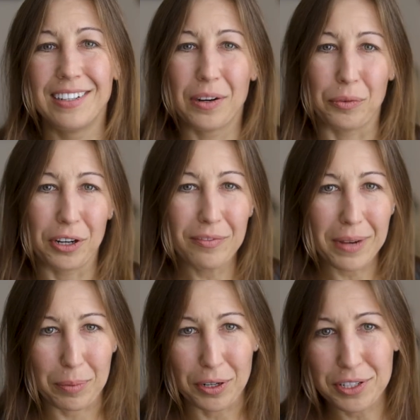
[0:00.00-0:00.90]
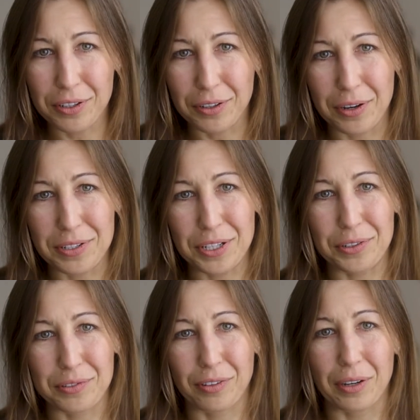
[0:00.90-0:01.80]
One of my personal
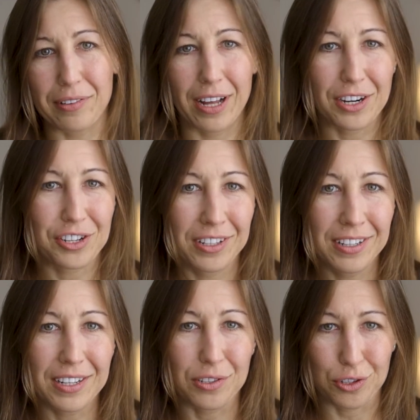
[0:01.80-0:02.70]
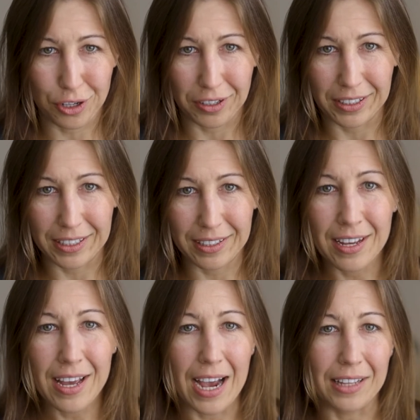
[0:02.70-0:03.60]
go-tos for reflection is journaling,
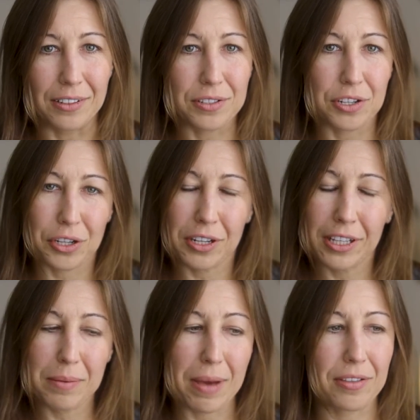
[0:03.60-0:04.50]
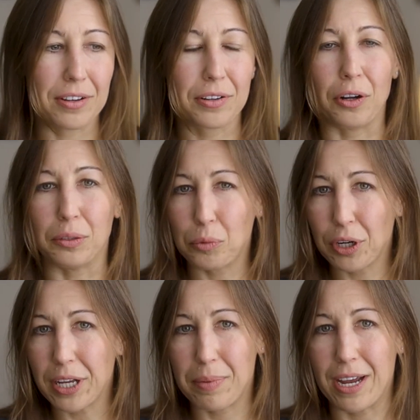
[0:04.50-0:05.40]
and there's a journaling method called
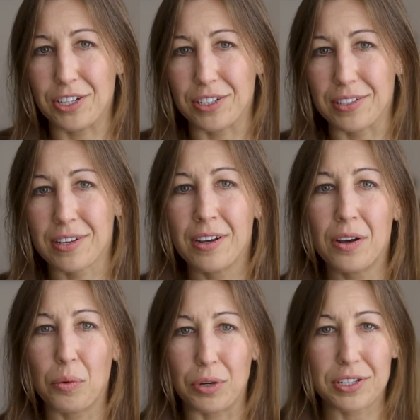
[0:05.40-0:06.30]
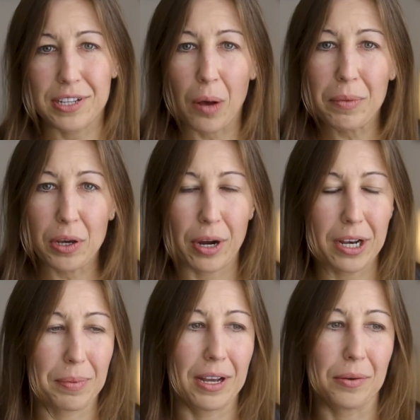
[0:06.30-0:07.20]
morning pages, which has helped me quite a
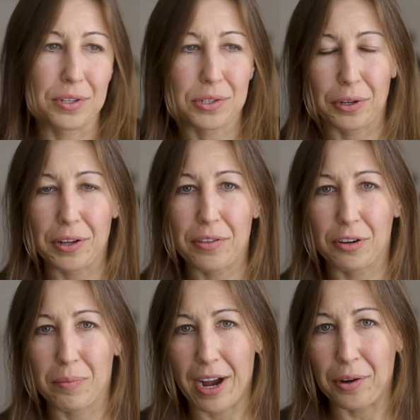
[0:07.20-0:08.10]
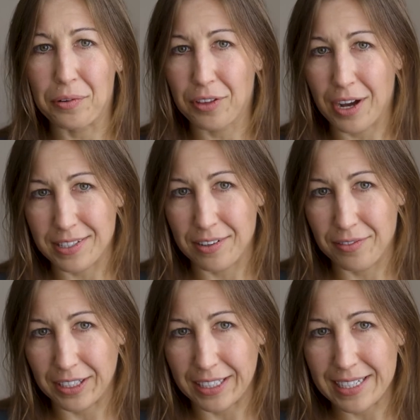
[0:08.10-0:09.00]
bit with sorting through my own thoughts and
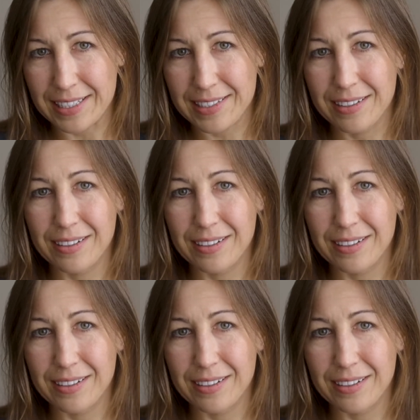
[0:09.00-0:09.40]
feelings.